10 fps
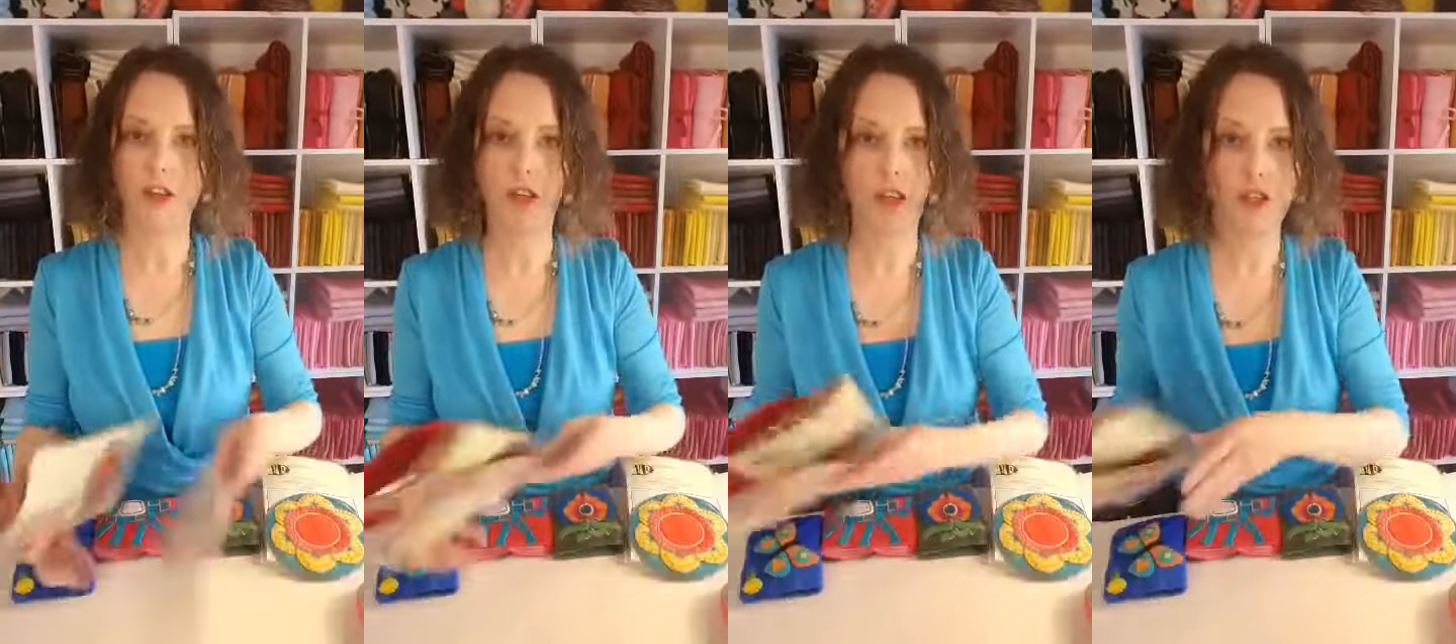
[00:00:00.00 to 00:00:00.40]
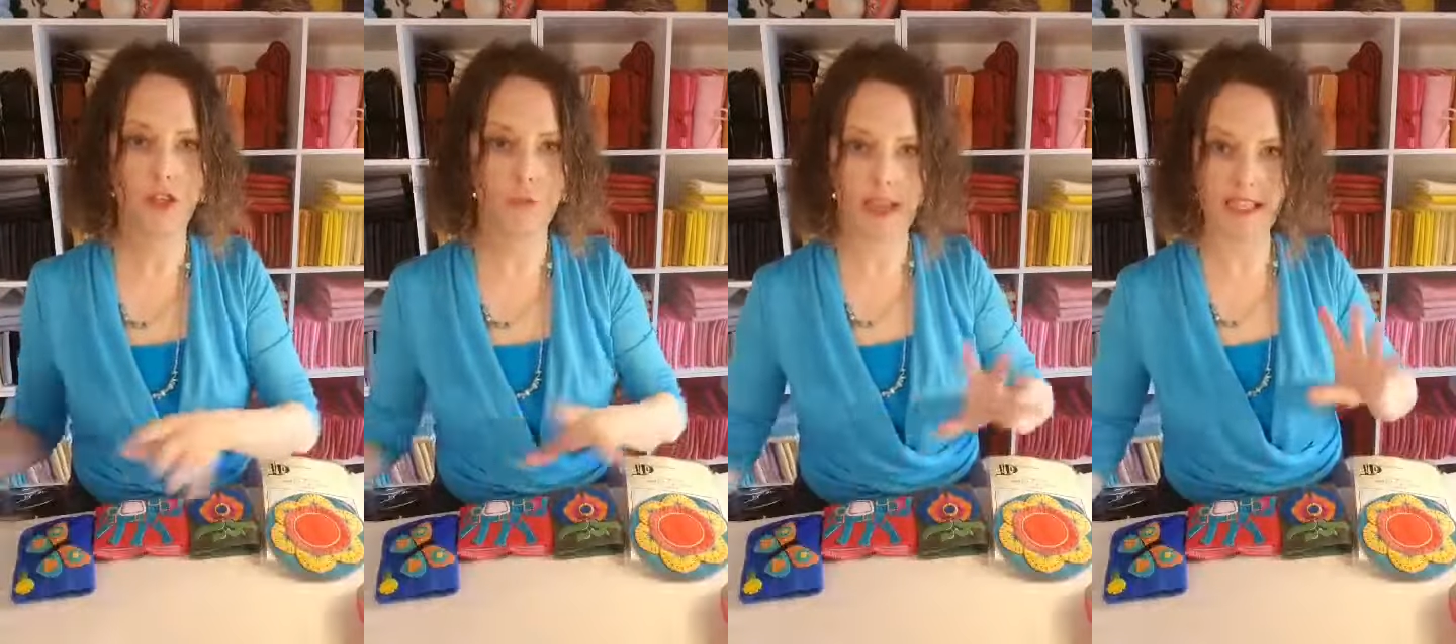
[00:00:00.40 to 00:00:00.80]
You could just
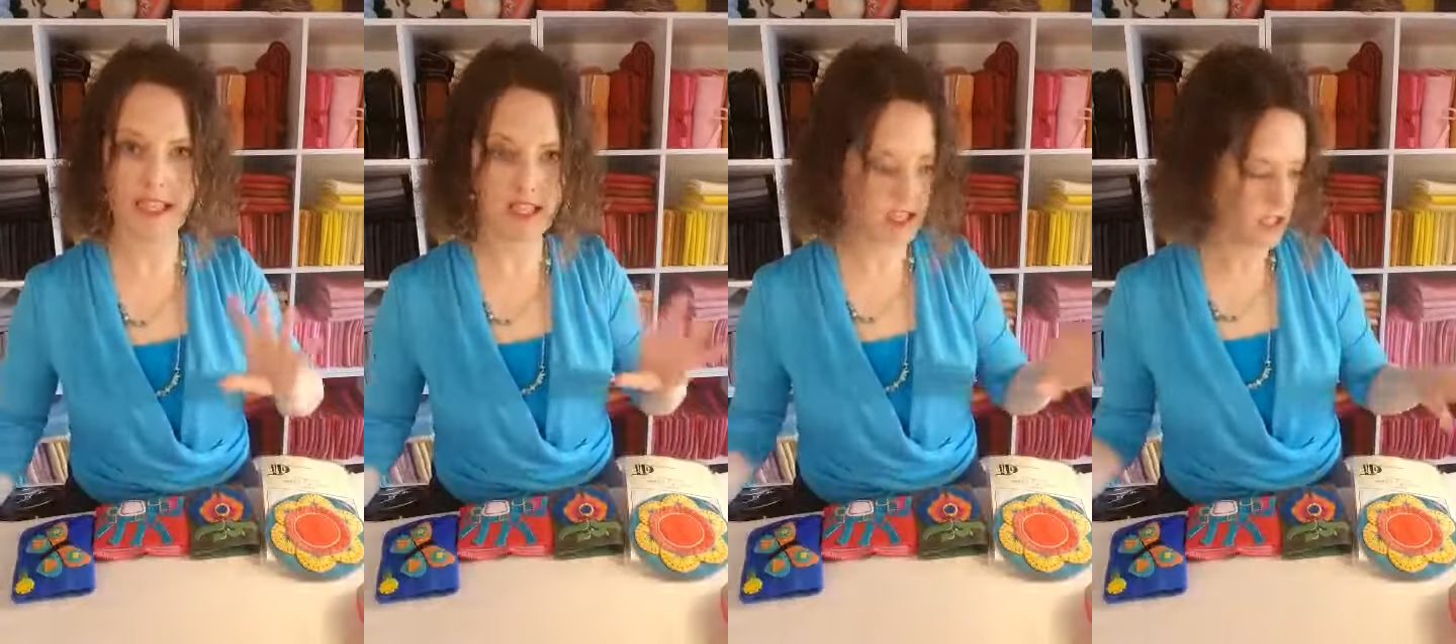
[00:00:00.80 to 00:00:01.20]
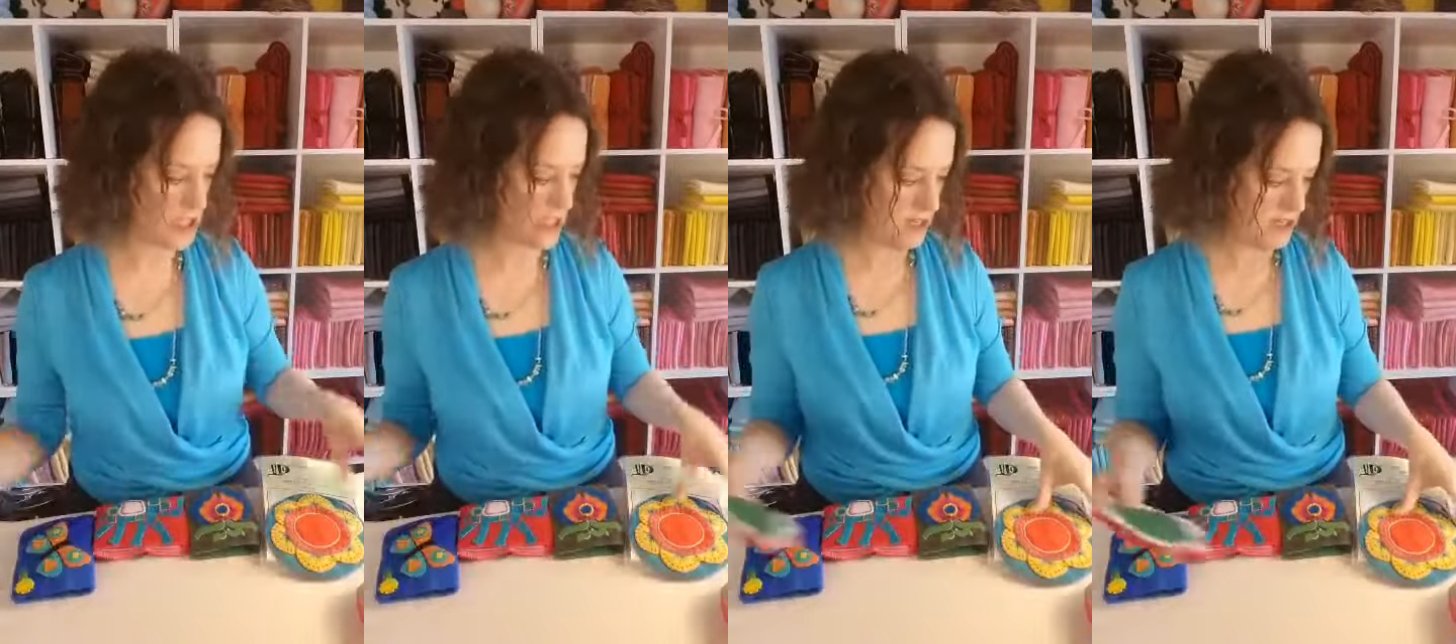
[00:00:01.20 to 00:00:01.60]
do basic
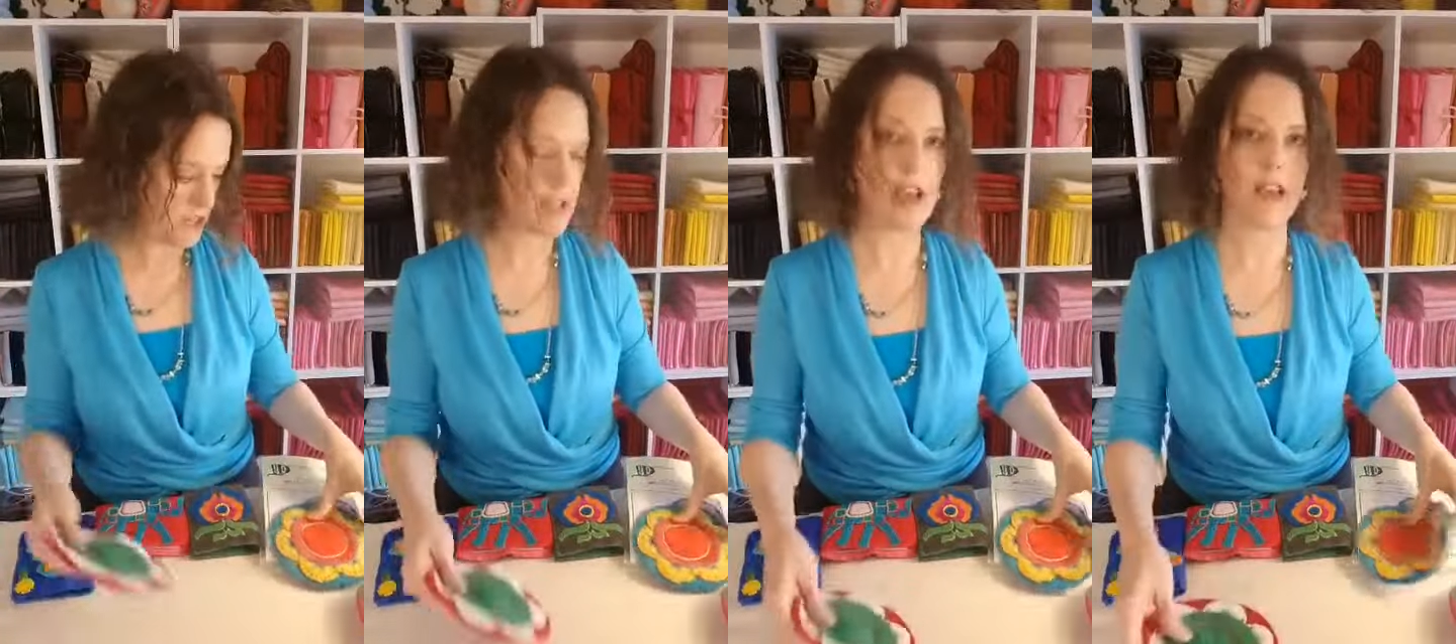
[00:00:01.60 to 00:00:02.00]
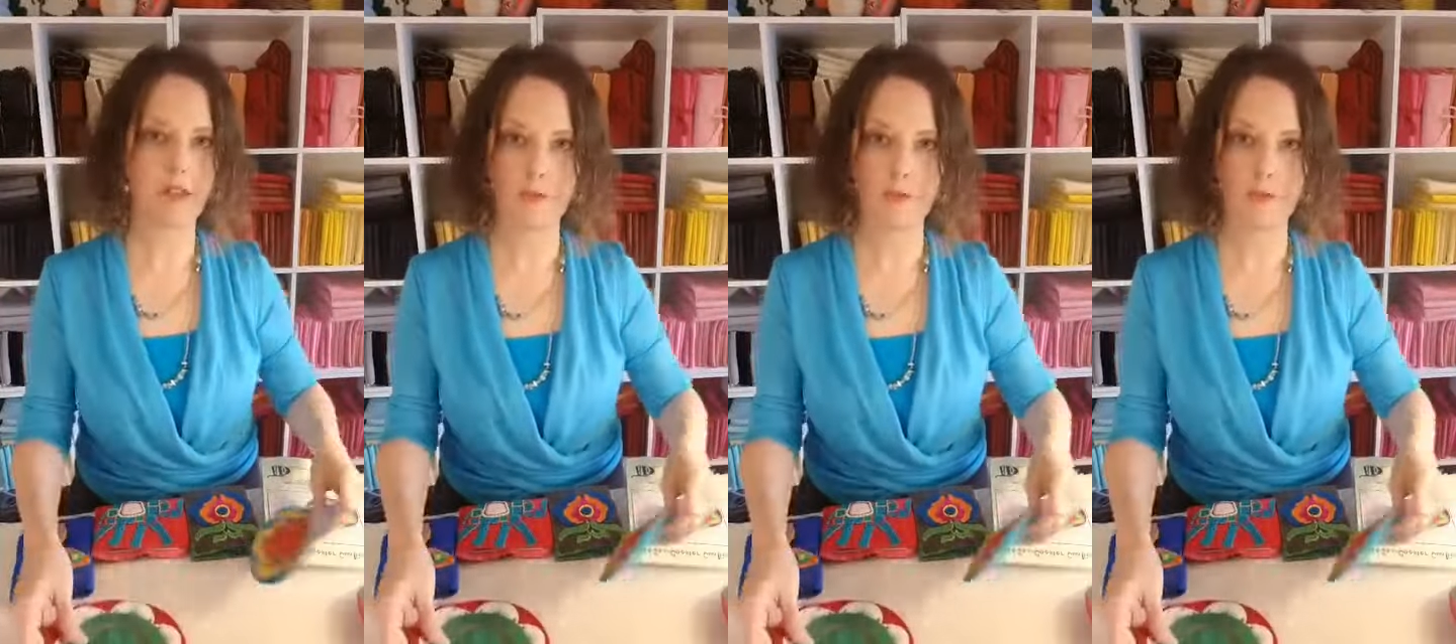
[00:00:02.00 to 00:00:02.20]
stitching, and those